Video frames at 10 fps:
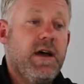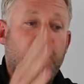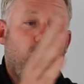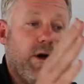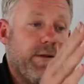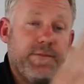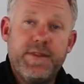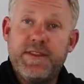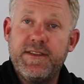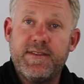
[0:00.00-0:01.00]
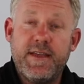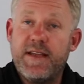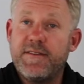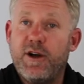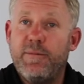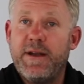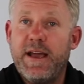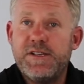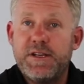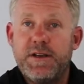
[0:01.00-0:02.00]
well, this as a
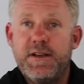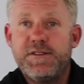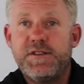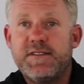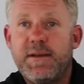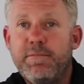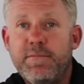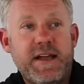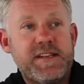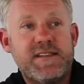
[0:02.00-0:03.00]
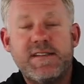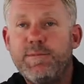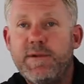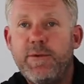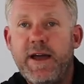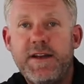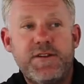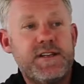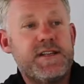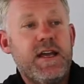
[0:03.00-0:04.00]
combination is just a much simpler way to
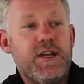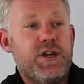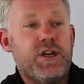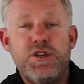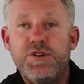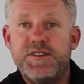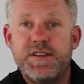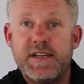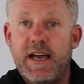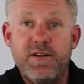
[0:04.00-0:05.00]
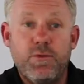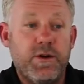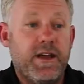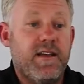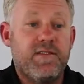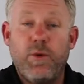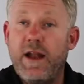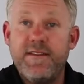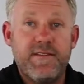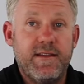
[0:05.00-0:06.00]
do it. You can use it underwater as
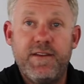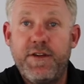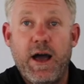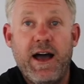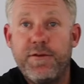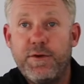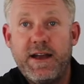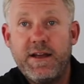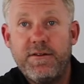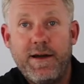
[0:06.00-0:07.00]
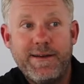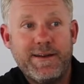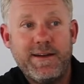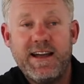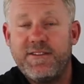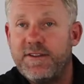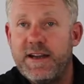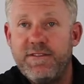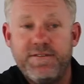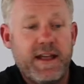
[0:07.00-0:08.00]
well as if you're out running around at night for
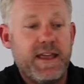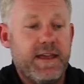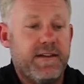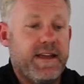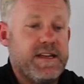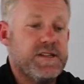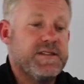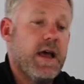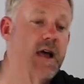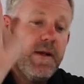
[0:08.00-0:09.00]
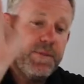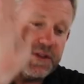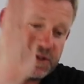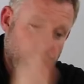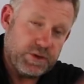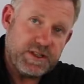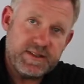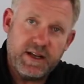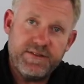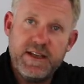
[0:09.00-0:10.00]
any funky adventures. The torch
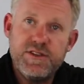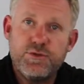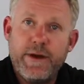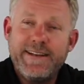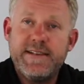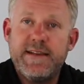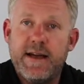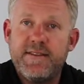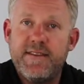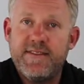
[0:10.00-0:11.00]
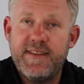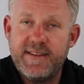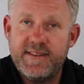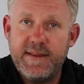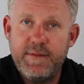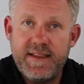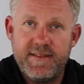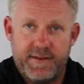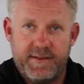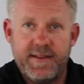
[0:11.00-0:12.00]
itself is rated down to 60
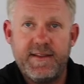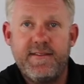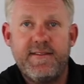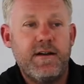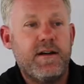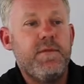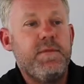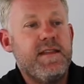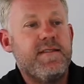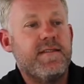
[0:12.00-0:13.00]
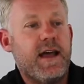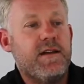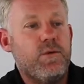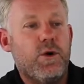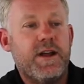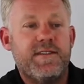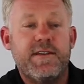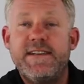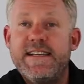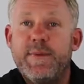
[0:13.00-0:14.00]
meters underwater,
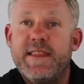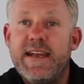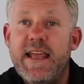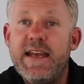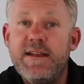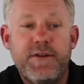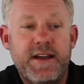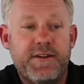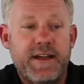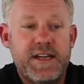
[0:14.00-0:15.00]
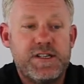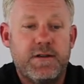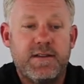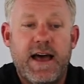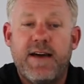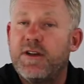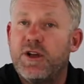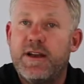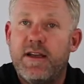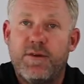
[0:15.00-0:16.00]
so deeper than any recreational diver
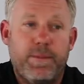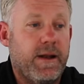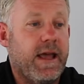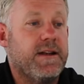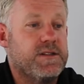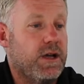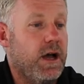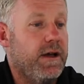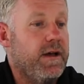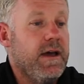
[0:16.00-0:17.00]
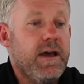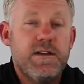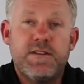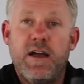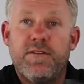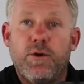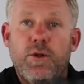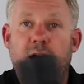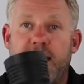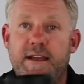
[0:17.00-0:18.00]
could ever plan to go. So
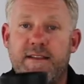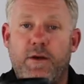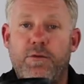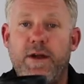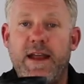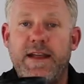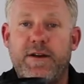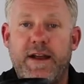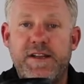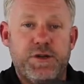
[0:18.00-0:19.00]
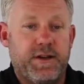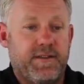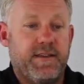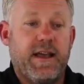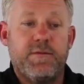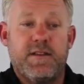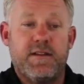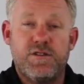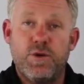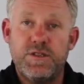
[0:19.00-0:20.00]
overall, I think it's a really great unit. So it comes with
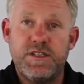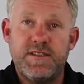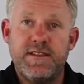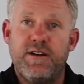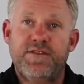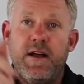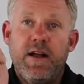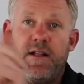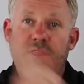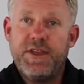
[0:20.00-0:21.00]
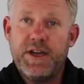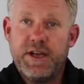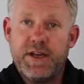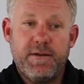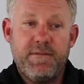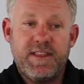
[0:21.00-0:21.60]
the torch itself, the